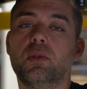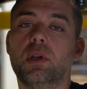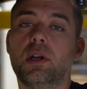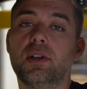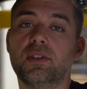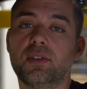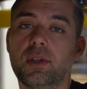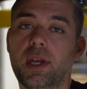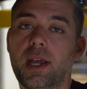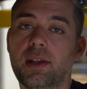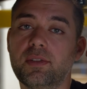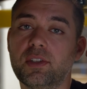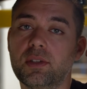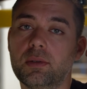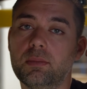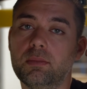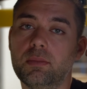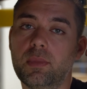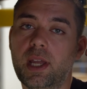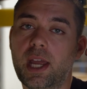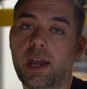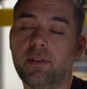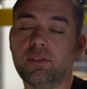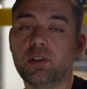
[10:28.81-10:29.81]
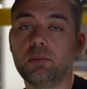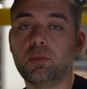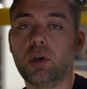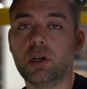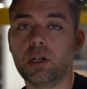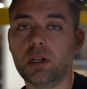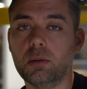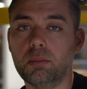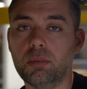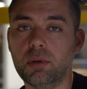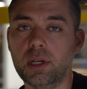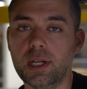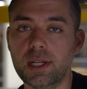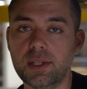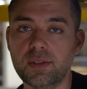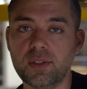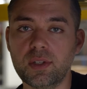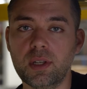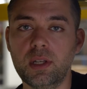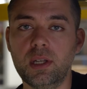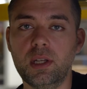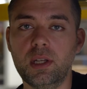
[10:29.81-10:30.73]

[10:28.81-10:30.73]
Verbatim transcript: we also have some aftermarket brands